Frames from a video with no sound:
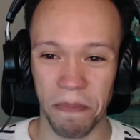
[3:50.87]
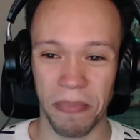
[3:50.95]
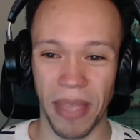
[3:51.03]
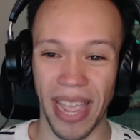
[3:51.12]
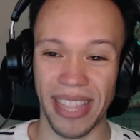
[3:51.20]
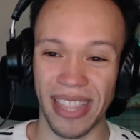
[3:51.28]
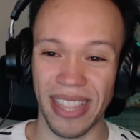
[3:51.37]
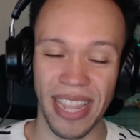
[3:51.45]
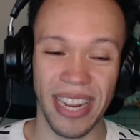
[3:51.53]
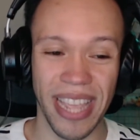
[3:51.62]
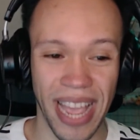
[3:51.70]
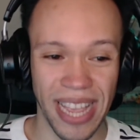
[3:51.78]
And then
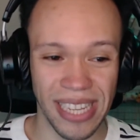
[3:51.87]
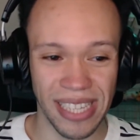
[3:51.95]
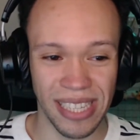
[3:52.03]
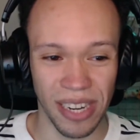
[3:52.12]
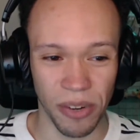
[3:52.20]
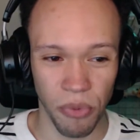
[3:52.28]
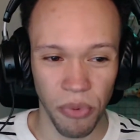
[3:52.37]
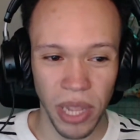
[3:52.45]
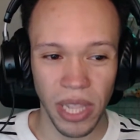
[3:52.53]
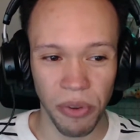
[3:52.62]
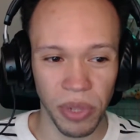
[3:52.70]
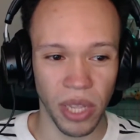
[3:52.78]
he has a
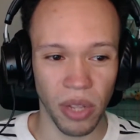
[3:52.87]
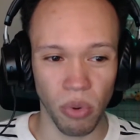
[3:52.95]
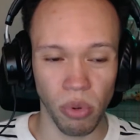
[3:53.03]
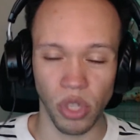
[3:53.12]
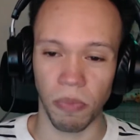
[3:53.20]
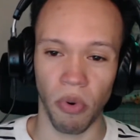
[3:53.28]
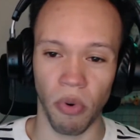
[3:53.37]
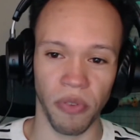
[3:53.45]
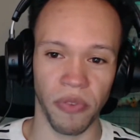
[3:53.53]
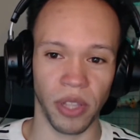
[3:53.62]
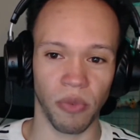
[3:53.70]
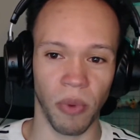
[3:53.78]
really, really cool support
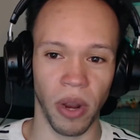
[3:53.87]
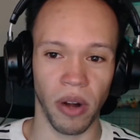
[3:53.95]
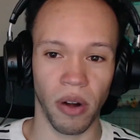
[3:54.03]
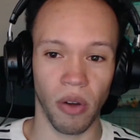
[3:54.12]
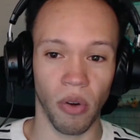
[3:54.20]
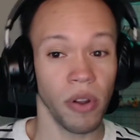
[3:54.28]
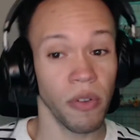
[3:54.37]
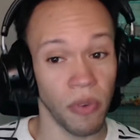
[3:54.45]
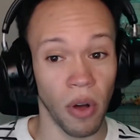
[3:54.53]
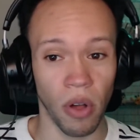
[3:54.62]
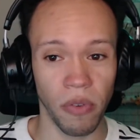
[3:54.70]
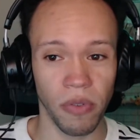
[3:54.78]
effect where on
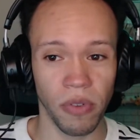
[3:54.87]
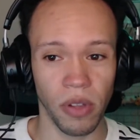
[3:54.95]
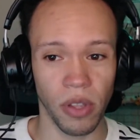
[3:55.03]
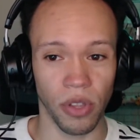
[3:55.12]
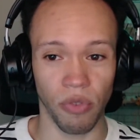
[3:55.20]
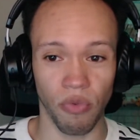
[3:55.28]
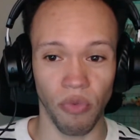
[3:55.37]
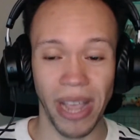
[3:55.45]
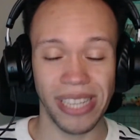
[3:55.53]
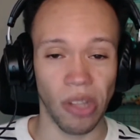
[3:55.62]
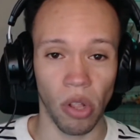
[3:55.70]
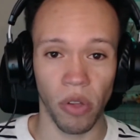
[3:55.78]
Evolve, you
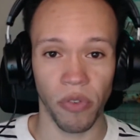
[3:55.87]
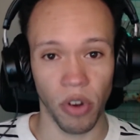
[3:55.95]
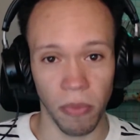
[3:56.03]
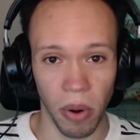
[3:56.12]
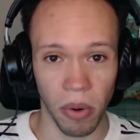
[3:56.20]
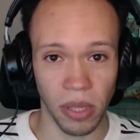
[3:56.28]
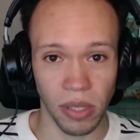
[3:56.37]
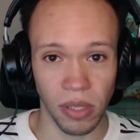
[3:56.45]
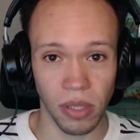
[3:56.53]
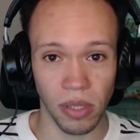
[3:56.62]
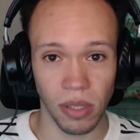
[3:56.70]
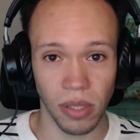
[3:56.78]
rest all of your
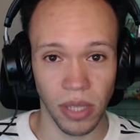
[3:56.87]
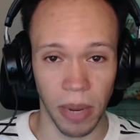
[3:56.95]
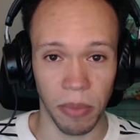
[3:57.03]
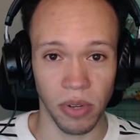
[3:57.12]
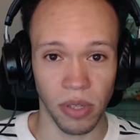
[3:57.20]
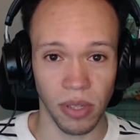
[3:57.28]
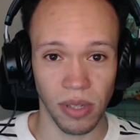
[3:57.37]
opponent's Tamers.